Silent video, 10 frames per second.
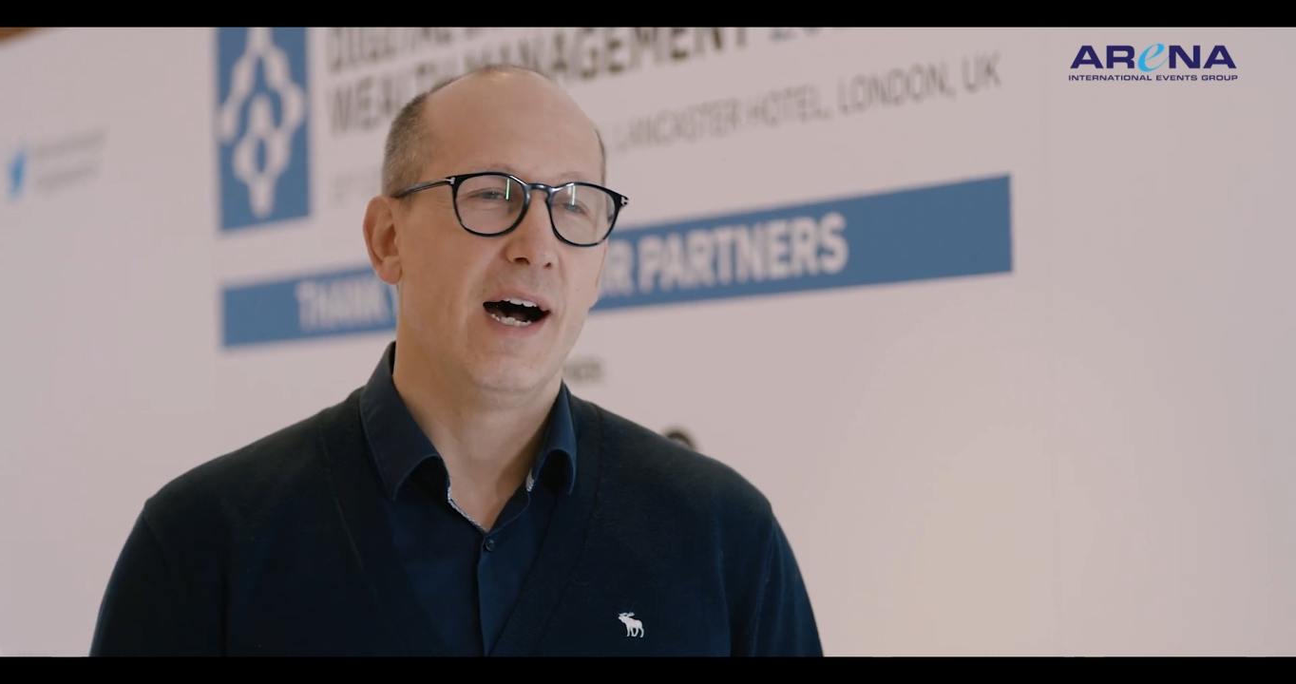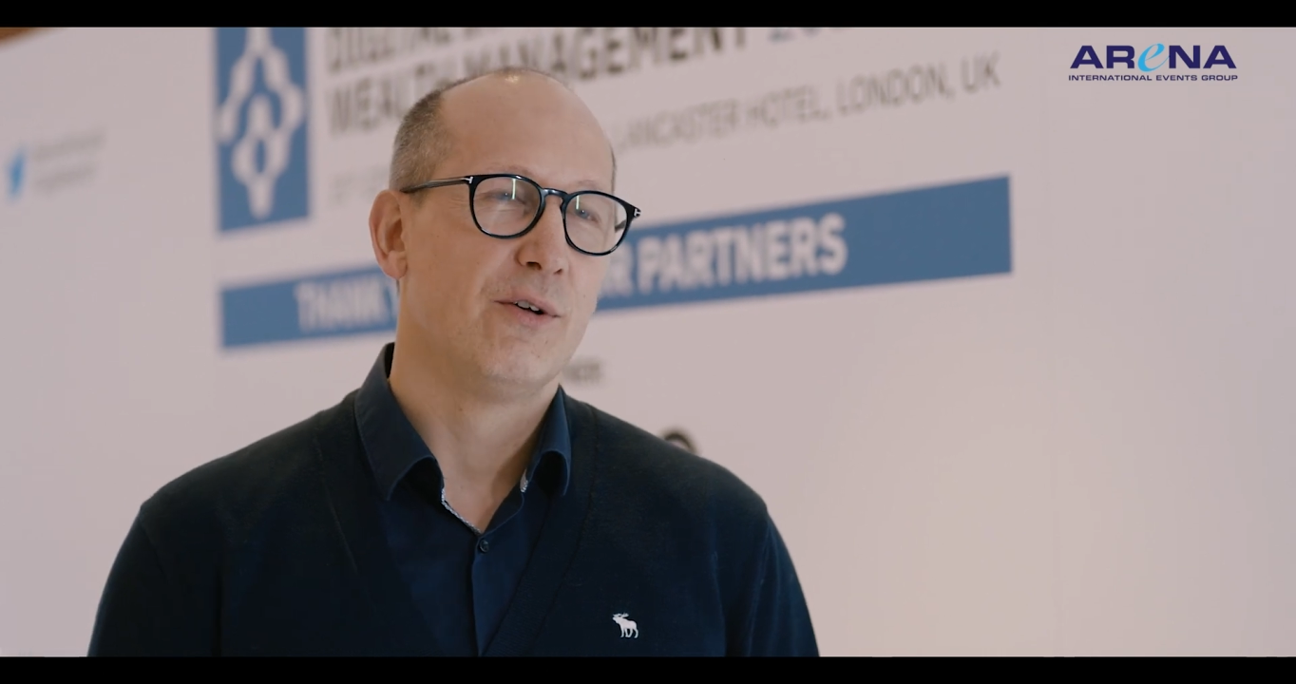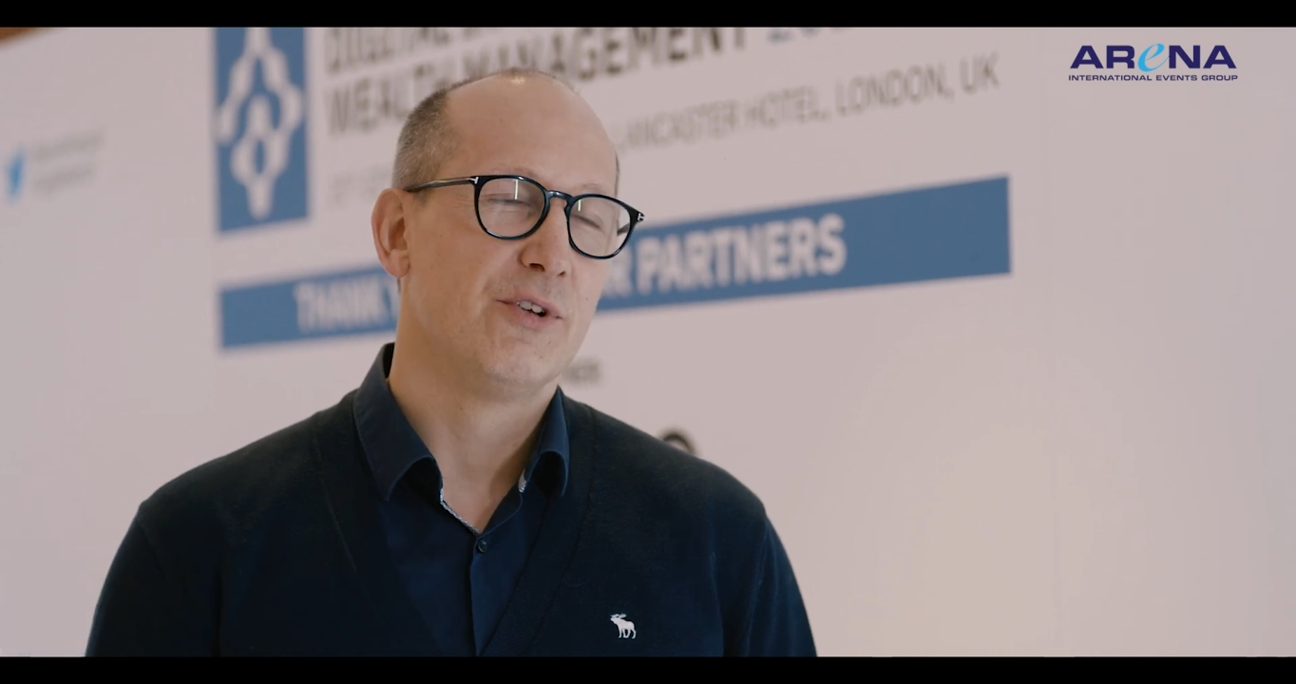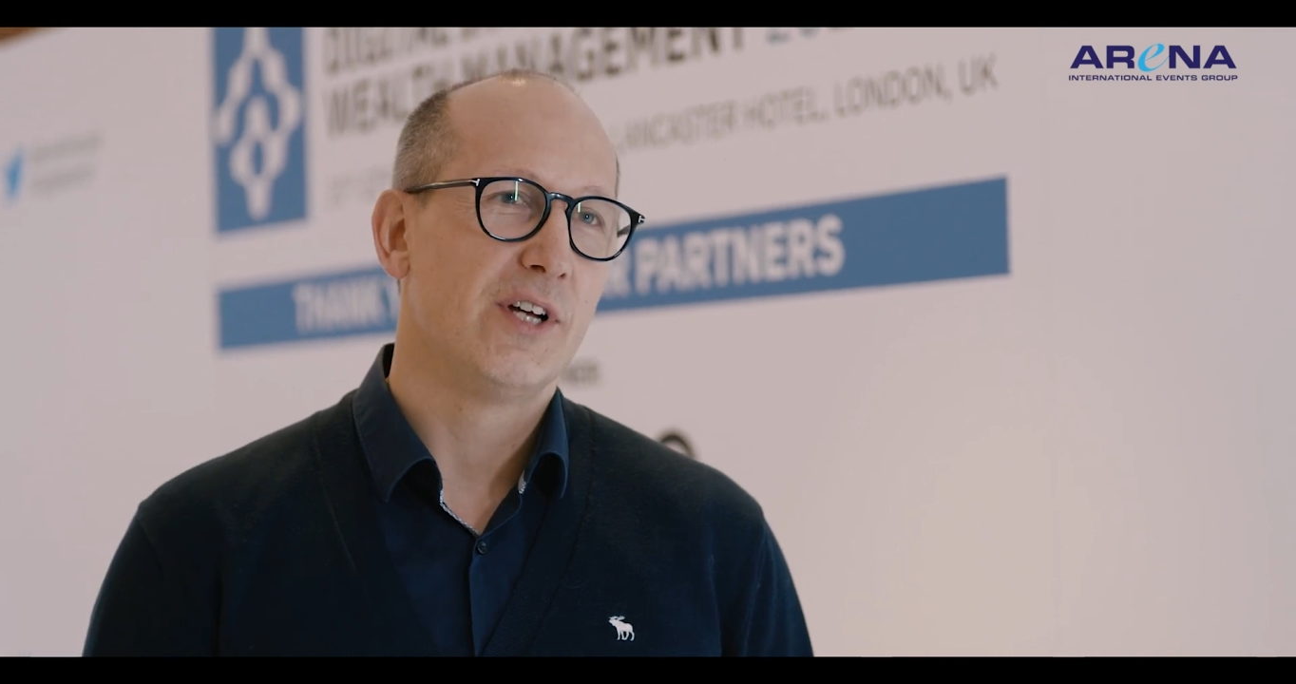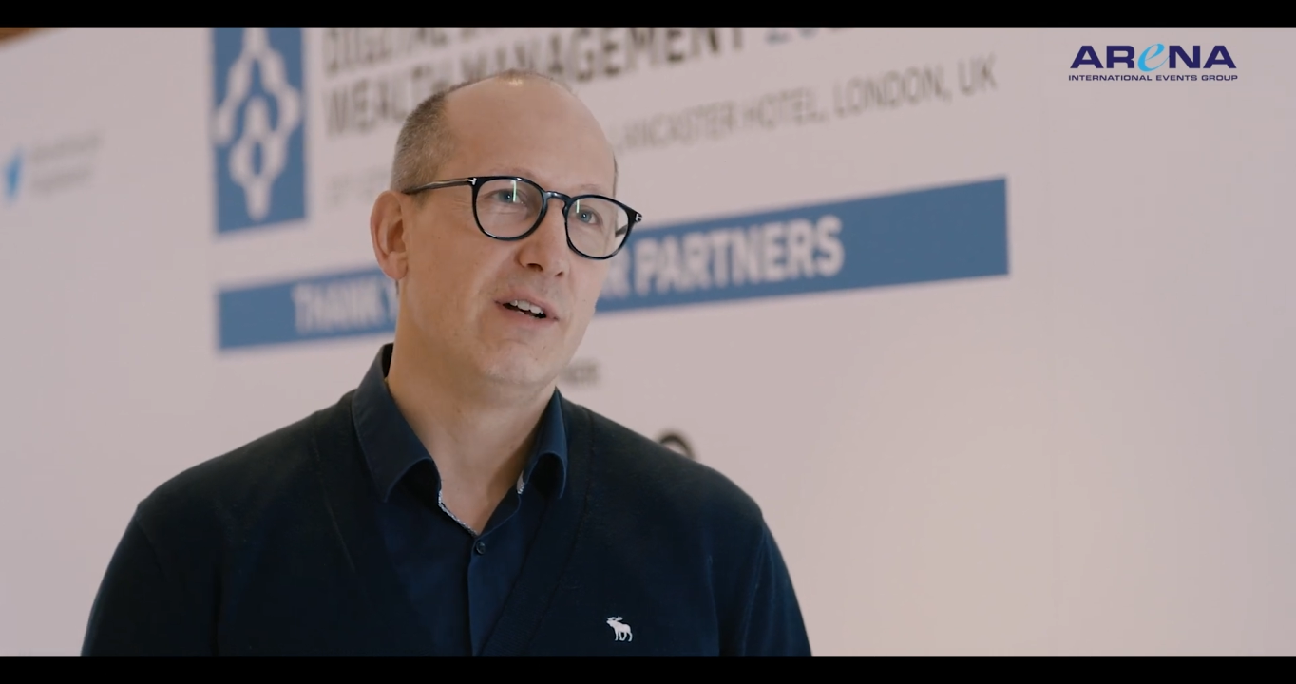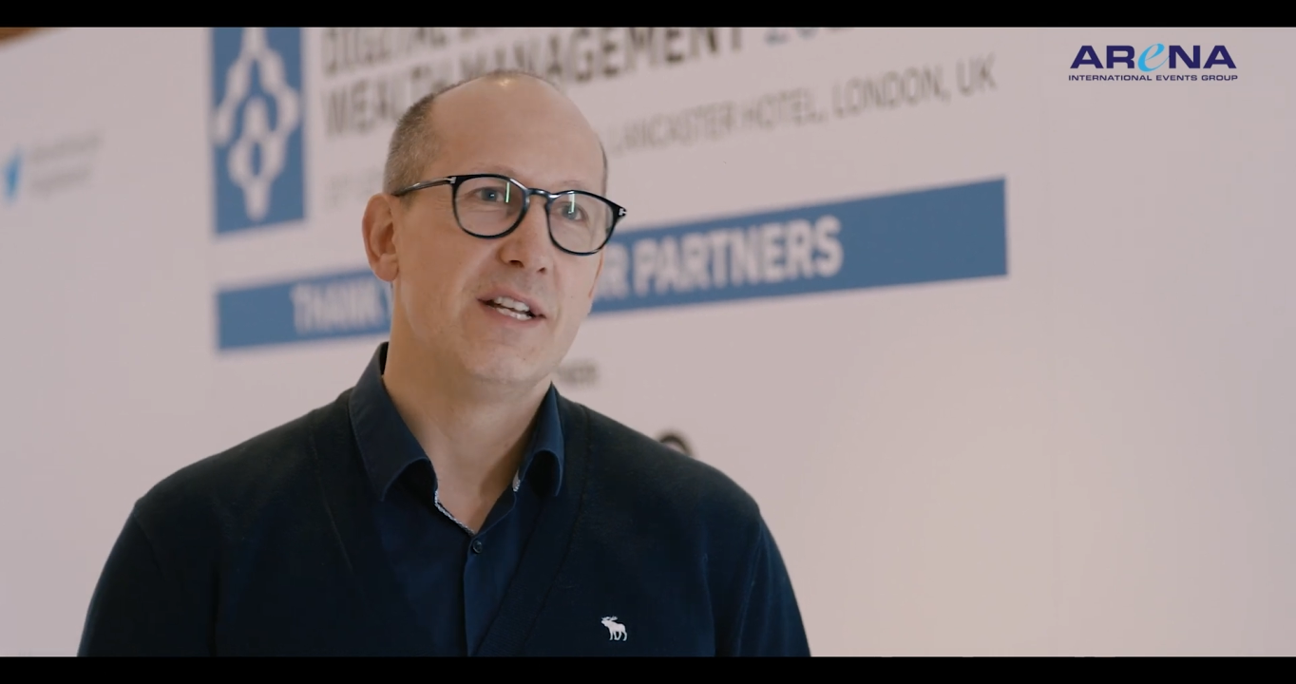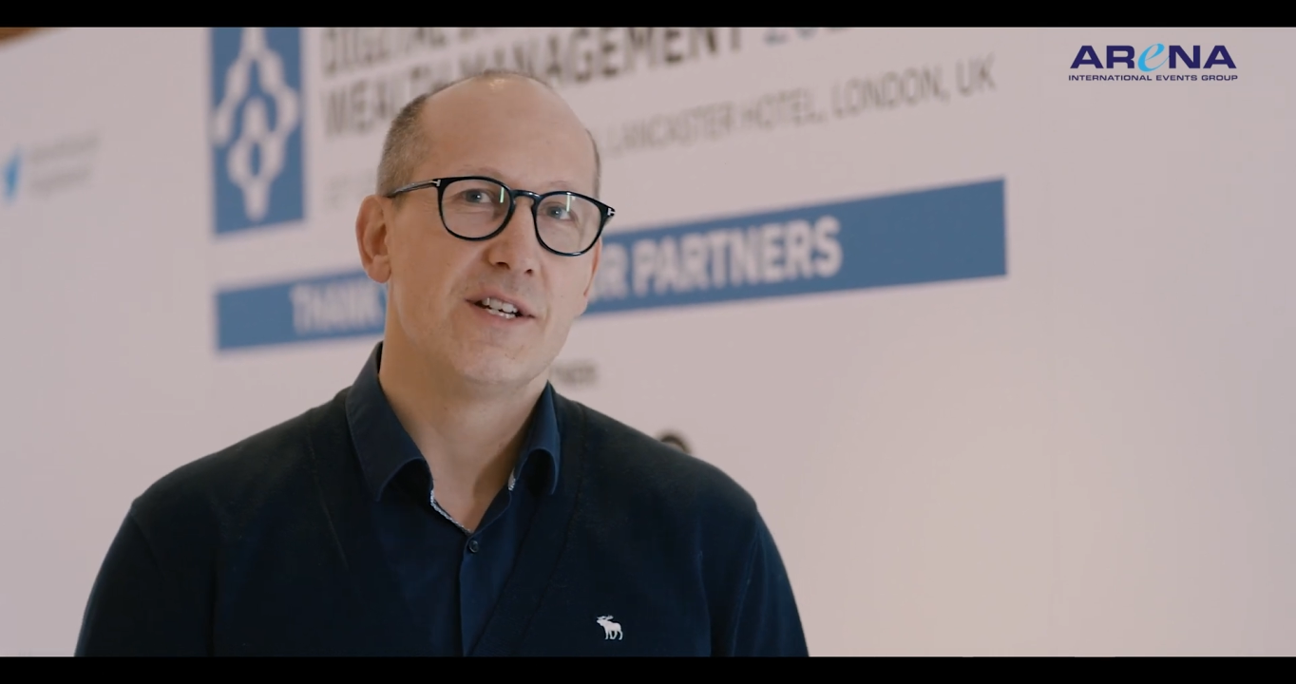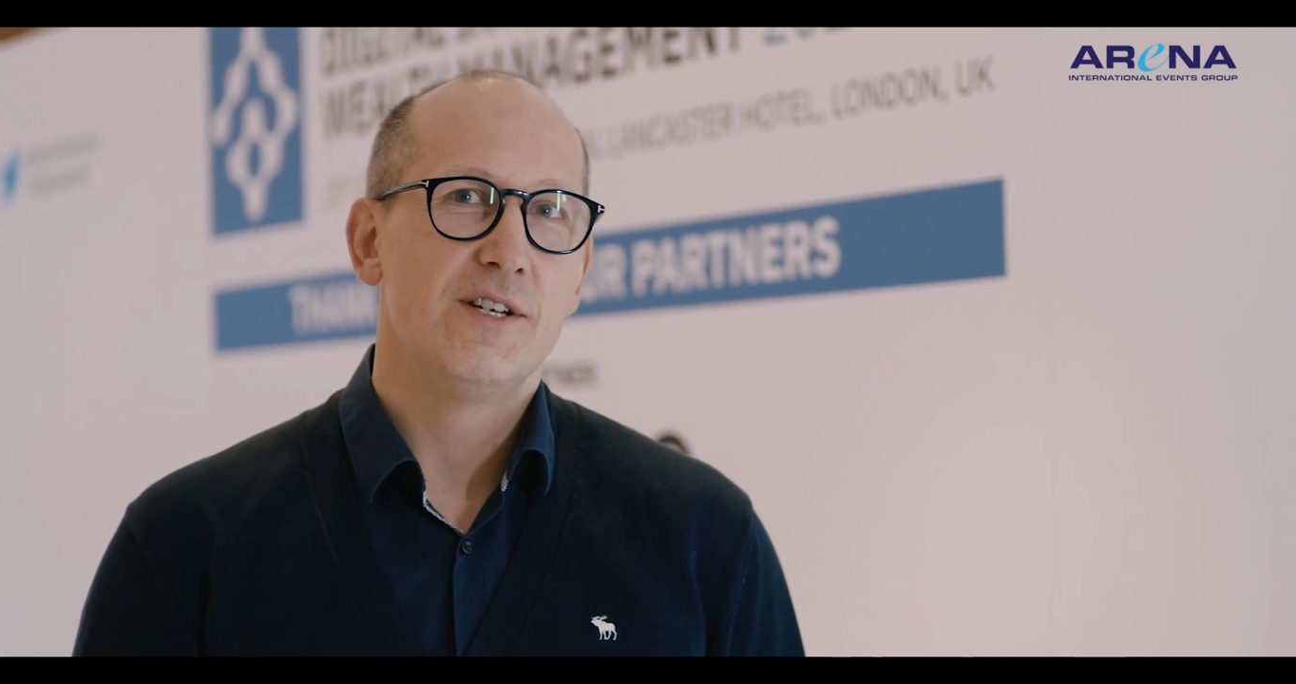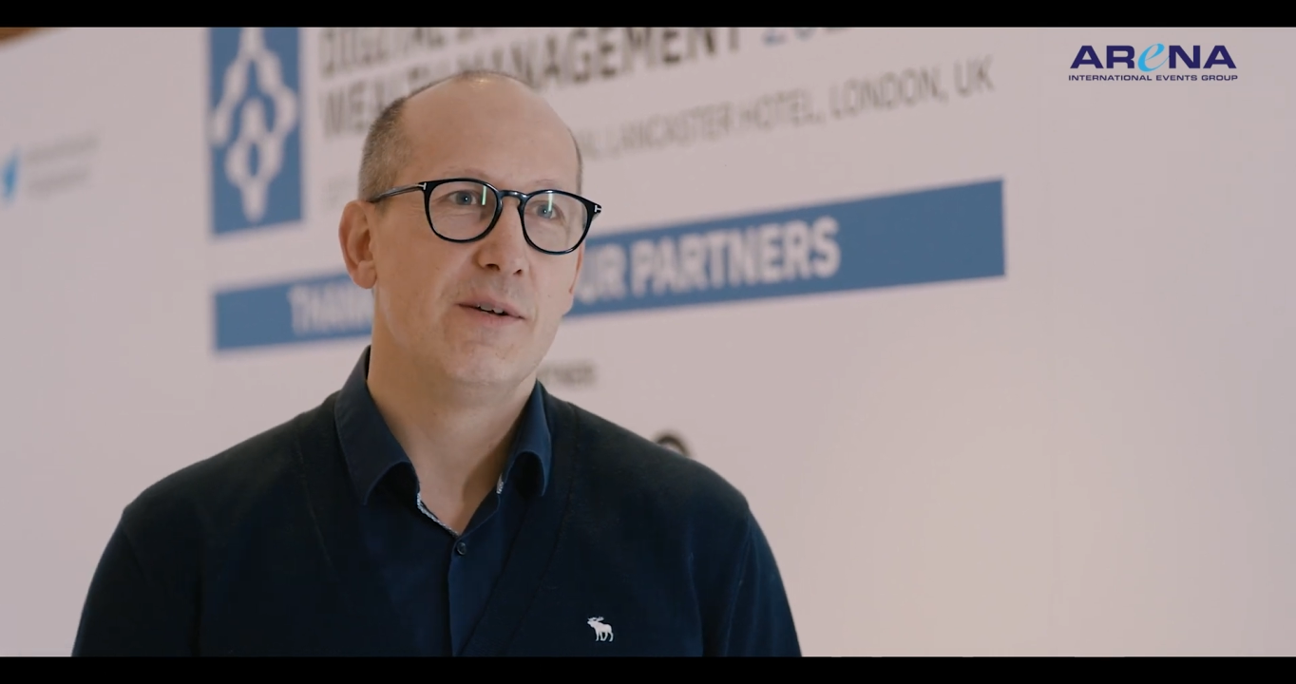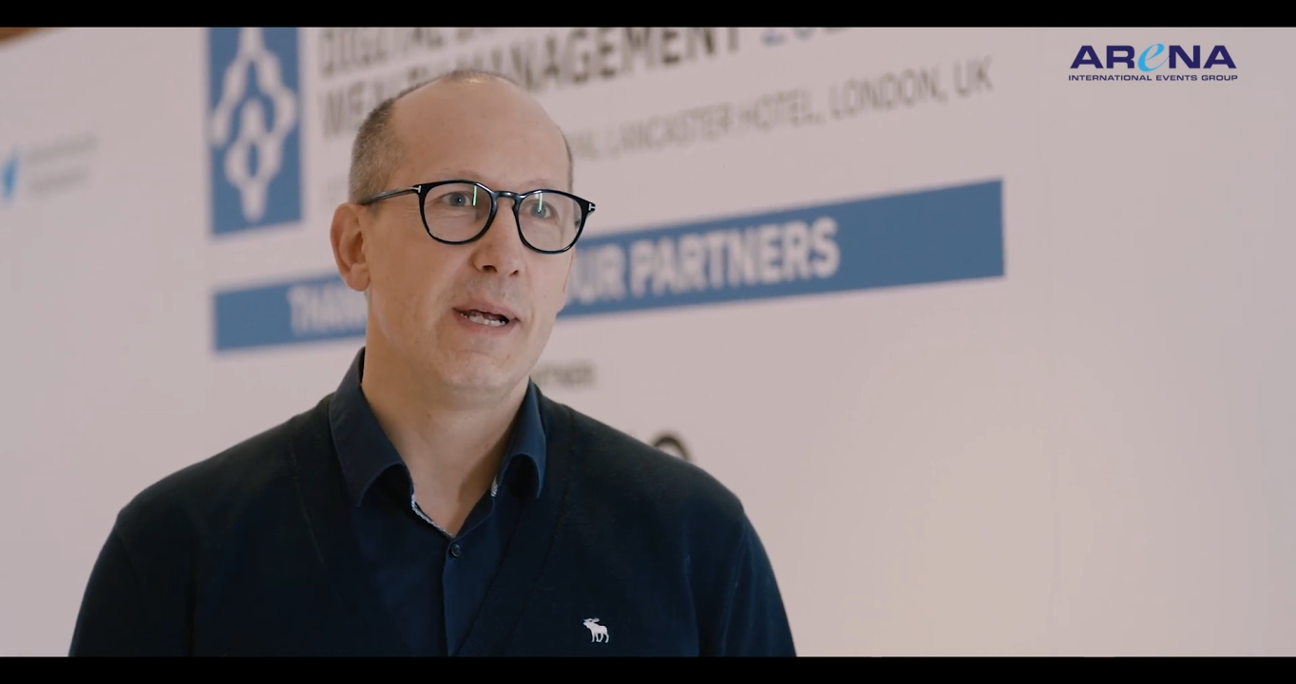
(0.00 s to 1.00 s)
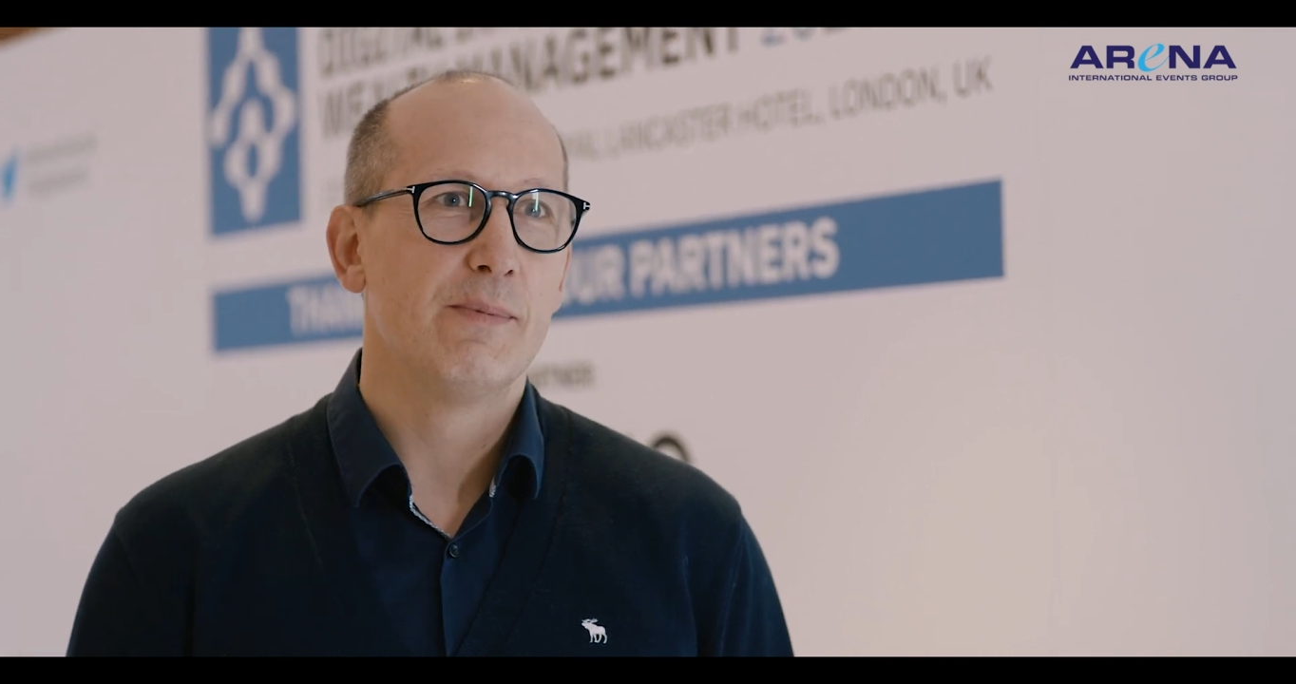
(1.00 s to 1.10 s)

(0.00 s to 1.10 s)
and also listen to